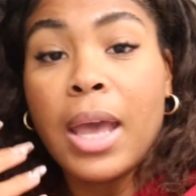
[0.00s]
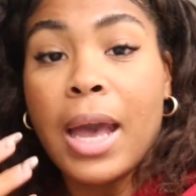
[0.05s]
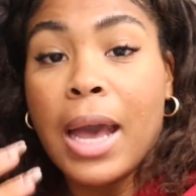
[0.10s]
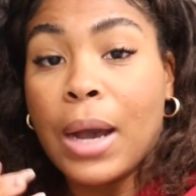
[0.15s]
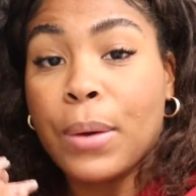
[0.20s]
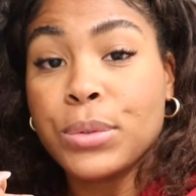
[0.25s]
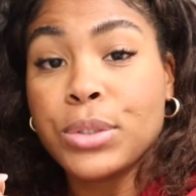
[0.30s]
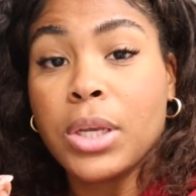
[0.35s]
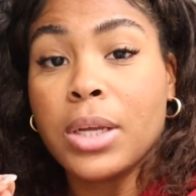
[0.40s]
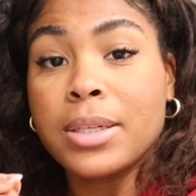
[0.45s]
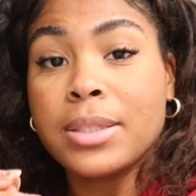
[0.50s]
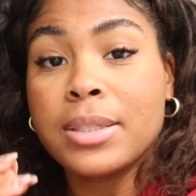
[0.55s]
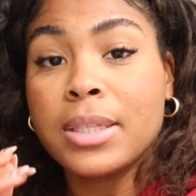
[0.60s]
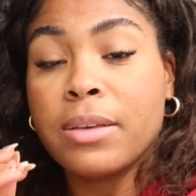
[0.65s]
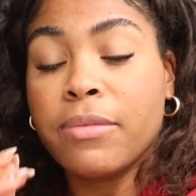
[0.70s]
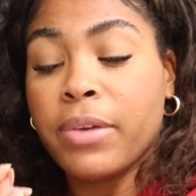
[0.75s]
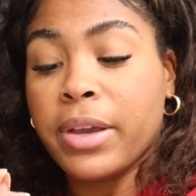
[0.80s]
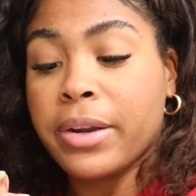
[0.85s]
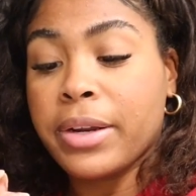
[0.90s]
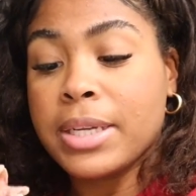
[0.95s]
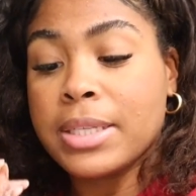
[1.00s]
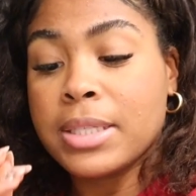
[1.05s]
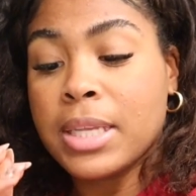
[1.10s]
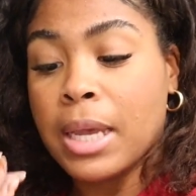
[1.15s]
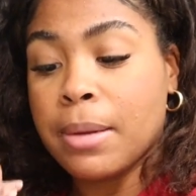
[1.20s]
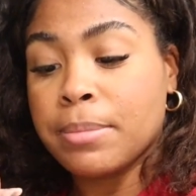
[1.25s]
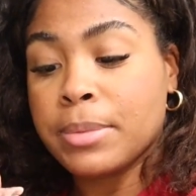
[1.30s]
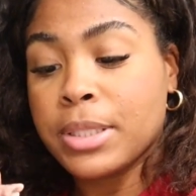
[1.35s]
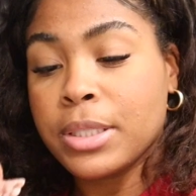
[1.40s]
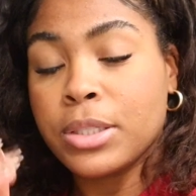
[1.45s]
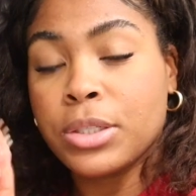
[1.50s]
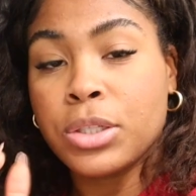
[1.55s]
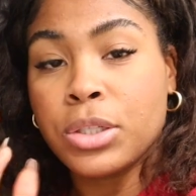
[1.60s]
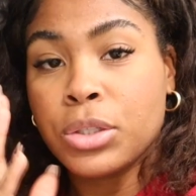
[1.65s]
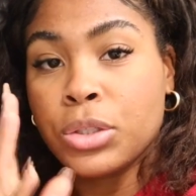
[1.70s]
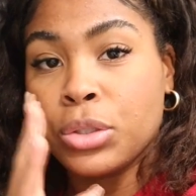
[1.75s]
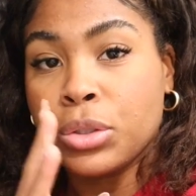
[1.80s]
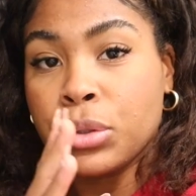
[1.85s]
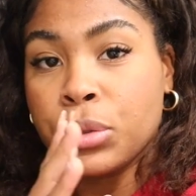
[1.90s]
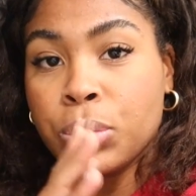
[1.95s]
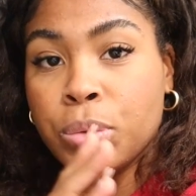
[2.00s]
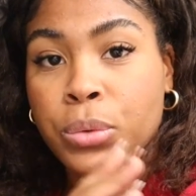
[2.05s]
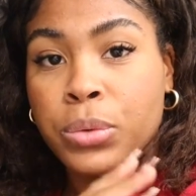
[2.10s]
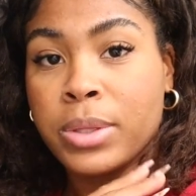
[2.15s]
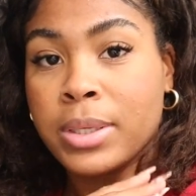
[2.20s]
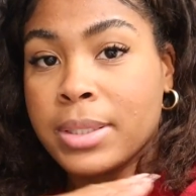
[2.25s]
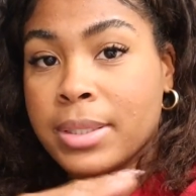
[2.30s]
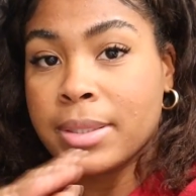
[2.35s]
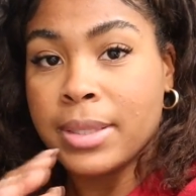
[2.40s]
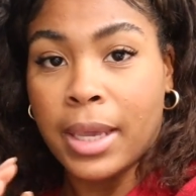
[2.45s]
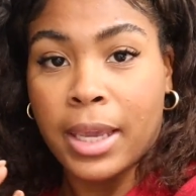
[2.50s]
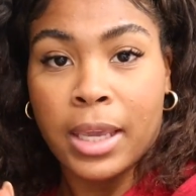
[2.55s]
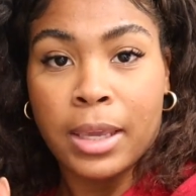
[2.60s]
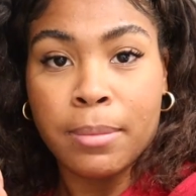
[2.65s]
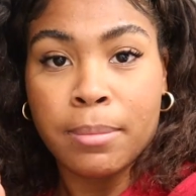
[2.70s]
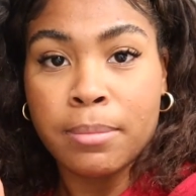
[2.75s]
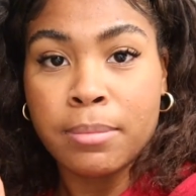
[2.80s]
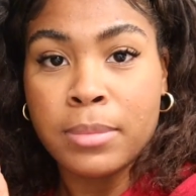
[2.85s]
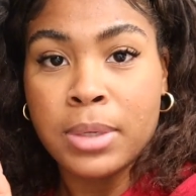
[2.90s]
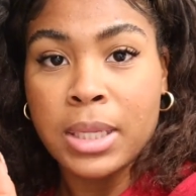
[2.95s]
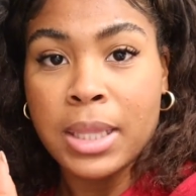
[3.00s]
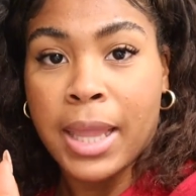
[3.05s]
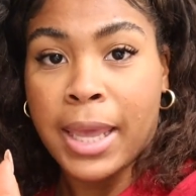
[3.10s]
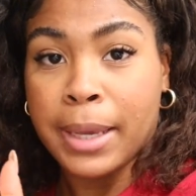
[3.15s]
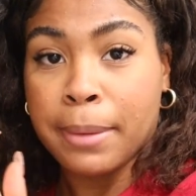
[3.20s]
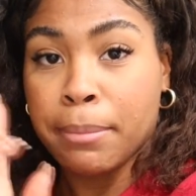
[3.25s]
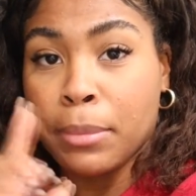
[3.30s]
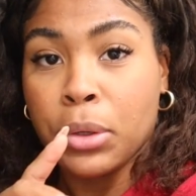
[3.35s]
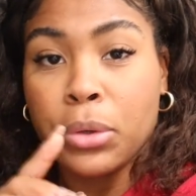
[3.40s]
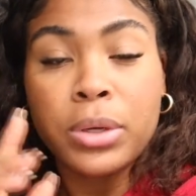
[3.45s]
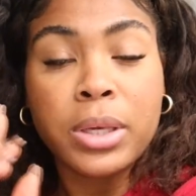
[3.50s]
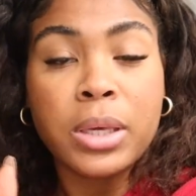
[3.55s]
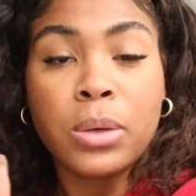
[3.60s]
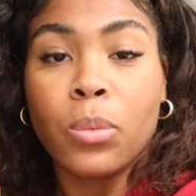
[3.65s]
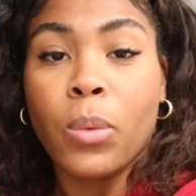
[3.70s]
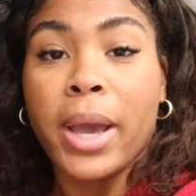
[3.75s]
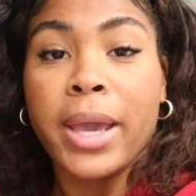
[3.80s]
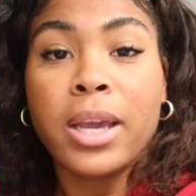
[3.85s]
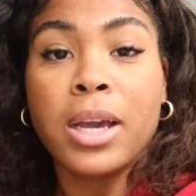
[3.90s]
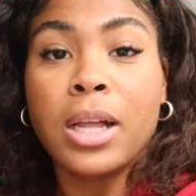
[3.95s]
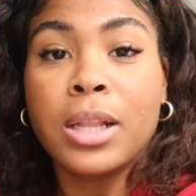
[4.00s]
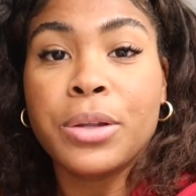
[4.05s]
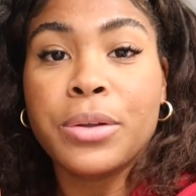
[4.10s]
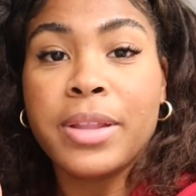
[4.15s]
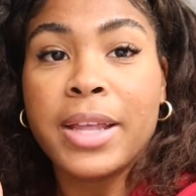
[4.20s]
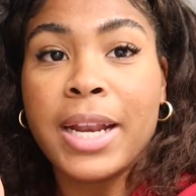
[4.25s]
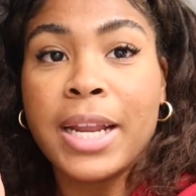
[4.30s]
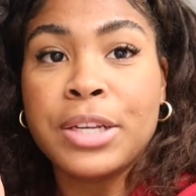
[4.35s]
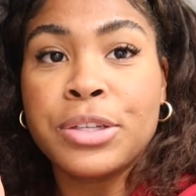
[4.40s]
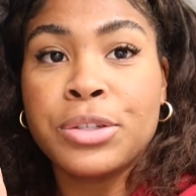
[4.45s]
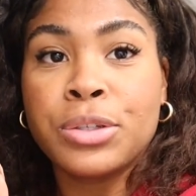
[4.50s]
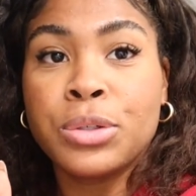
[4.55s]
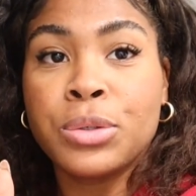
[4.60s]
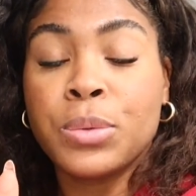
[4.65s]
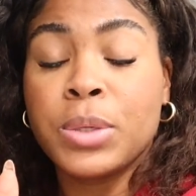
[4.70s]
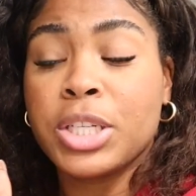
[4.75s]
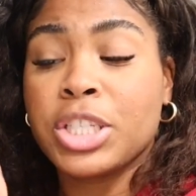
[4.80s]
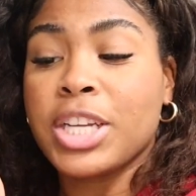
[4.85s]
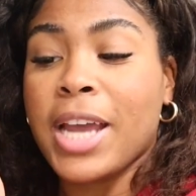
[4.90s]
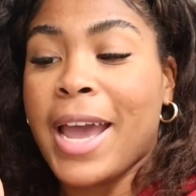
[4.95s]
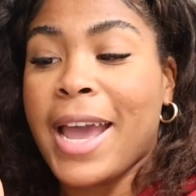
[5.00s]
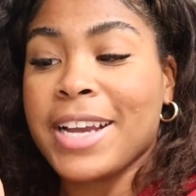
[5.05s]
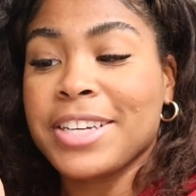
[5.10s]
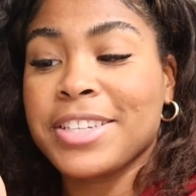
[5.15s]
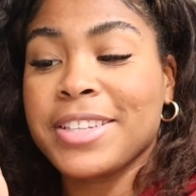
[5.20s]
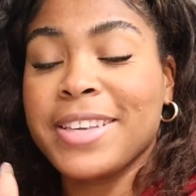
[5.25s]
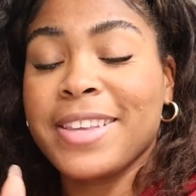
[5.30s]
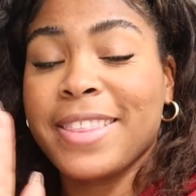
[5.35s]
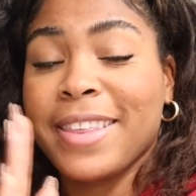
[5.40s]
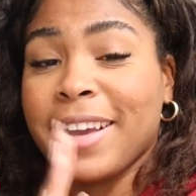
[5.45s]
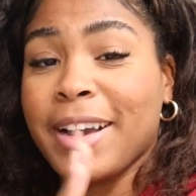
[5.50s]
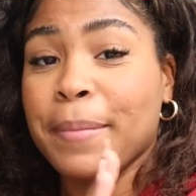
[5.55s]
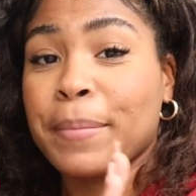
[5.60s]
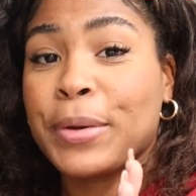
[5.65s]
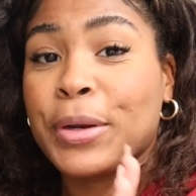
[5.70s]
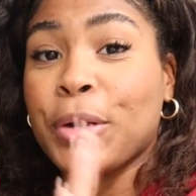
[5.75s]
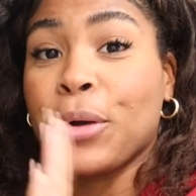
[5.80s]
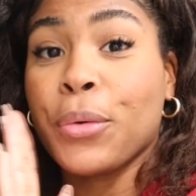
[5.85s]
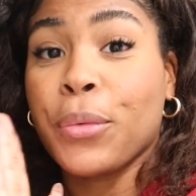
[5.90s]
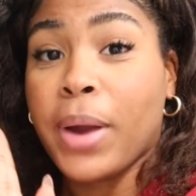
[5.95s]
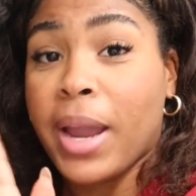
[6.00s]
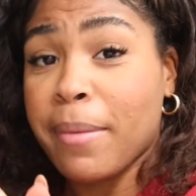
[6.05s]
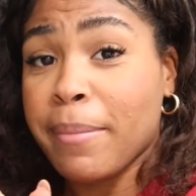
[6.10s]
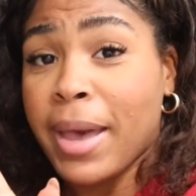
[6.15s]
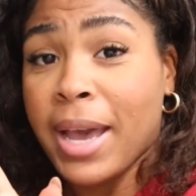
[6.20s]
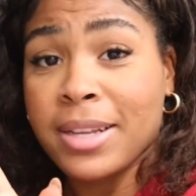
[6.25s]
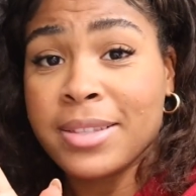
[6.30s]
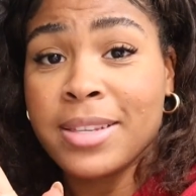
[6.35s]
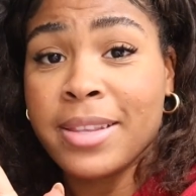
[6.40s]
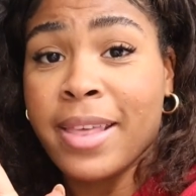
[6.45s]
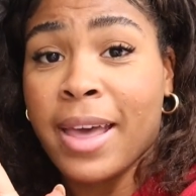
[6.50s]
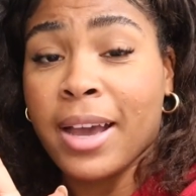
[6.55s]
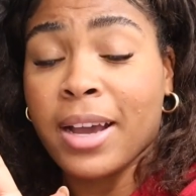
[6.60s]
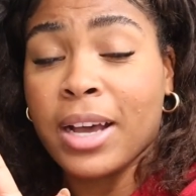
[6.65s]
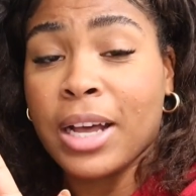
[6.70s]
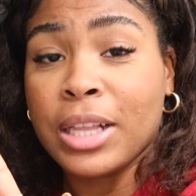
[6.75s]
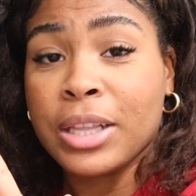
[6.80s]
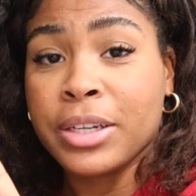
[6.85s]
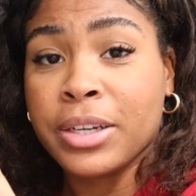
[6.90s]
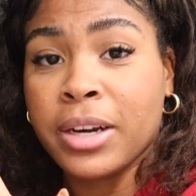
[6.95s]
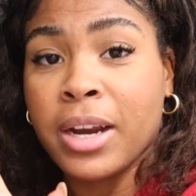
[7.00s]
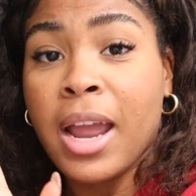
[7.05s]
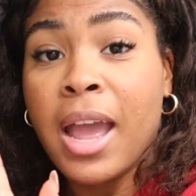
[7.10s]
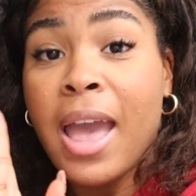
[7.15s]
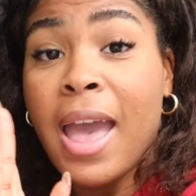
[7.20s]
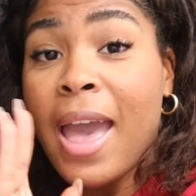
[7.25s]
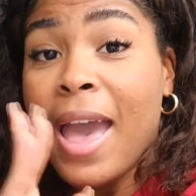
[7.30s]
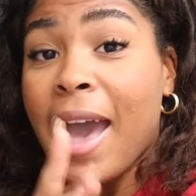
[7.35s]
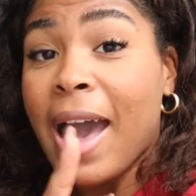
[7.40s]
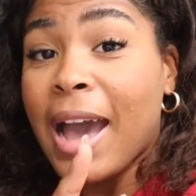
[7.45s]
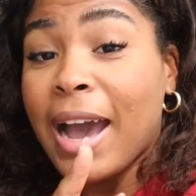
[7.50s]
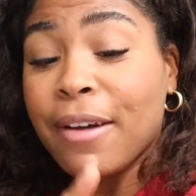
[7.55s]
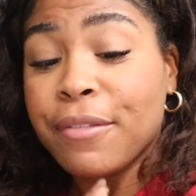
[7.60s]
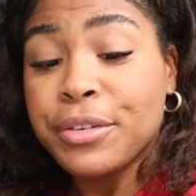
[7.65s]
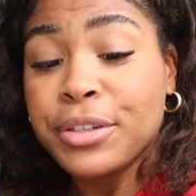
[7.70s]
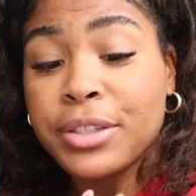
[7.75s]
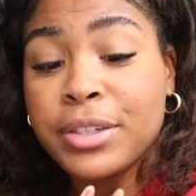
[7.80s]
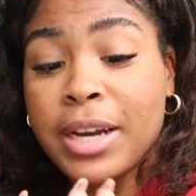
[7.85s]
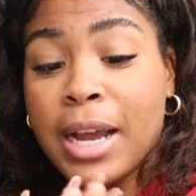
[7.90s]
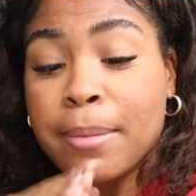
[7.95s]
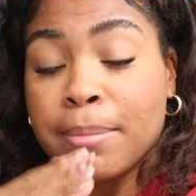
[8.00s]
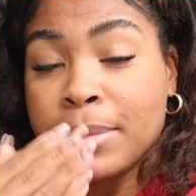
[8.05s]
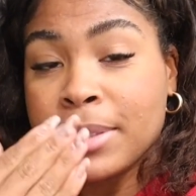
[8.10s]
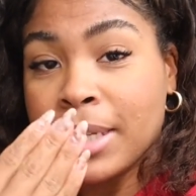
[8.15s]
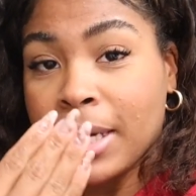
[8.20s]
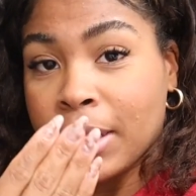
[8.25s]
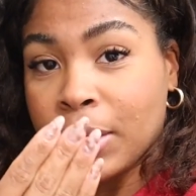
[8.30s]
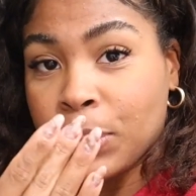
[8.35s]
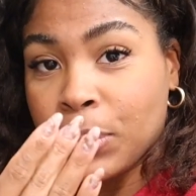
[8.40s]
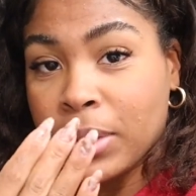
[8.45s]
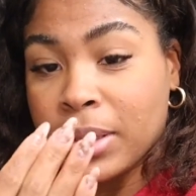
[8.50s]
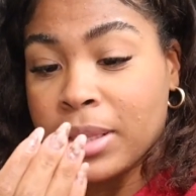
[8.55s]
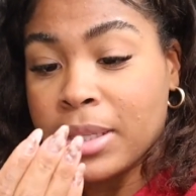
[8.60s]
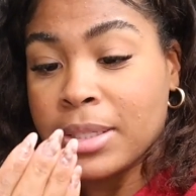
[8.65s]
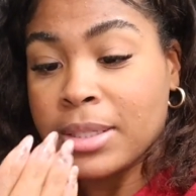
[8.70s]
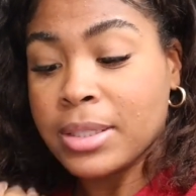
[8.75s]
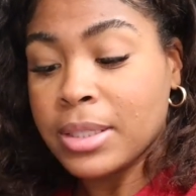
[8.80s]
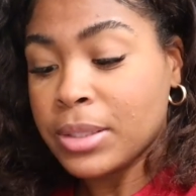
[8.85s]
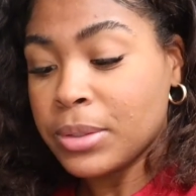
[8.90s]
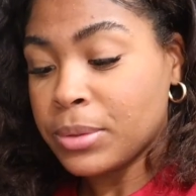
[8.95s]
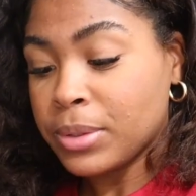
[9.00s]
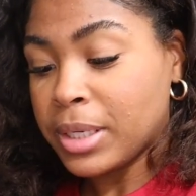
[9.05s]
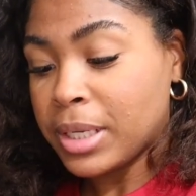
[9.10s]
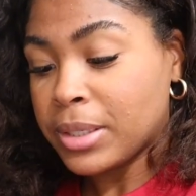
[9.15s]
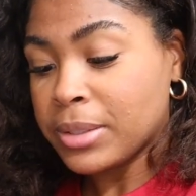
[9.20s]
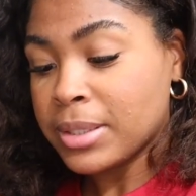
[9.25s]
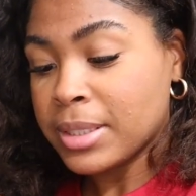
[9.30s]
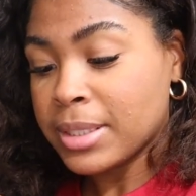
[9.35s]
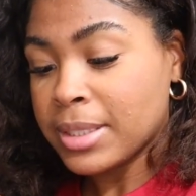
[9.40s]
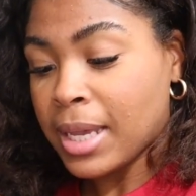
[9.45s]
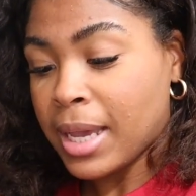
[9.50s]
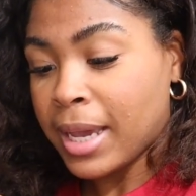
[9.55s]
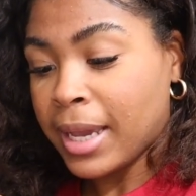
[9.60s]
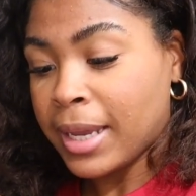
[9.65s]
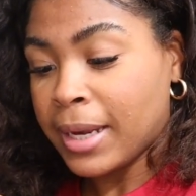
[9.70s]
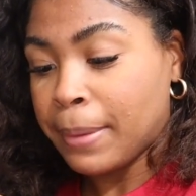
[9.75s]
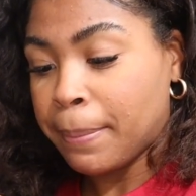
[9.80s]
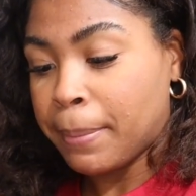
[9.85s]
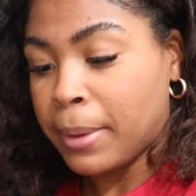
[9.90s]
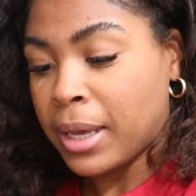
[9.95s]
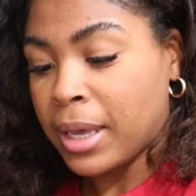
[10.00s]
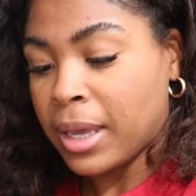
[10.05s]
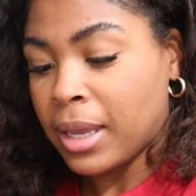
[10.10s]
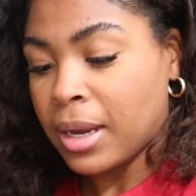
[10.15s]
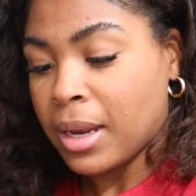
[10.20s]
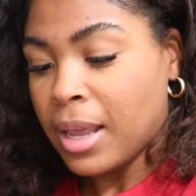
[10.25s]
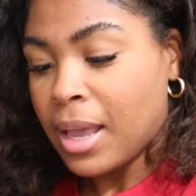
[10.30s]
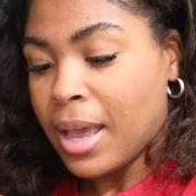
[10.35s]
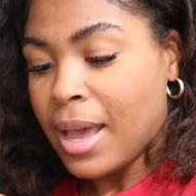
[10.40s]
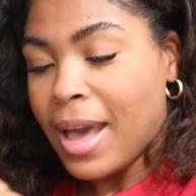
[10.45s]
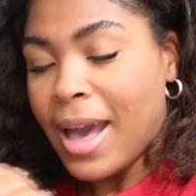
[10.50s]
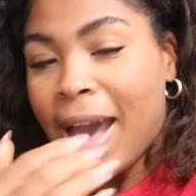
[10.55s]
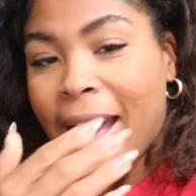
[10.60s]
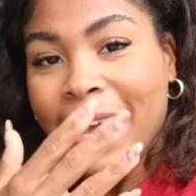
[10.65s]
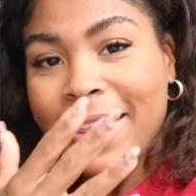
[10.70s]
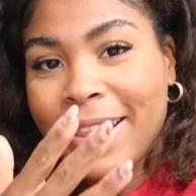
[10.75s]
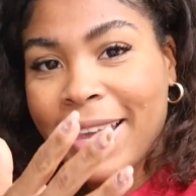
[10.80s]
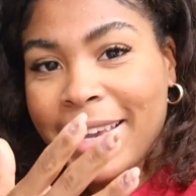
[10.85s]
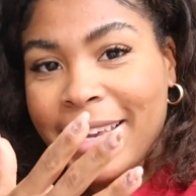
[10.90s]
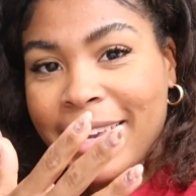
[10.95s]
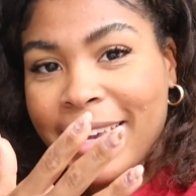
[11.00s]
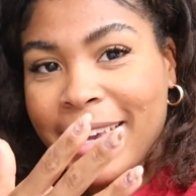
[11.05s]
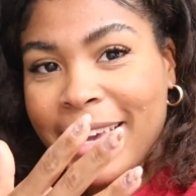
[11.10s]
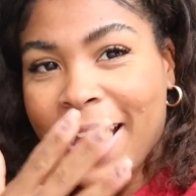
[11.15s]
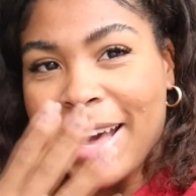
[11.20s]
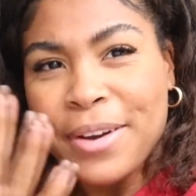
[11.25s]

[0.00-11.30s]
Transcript: I was honestly very tempted to do the same like milky white color that I do, which I actually think I'm gonna go right back to that color after I'm done with this little nail design, but I like it.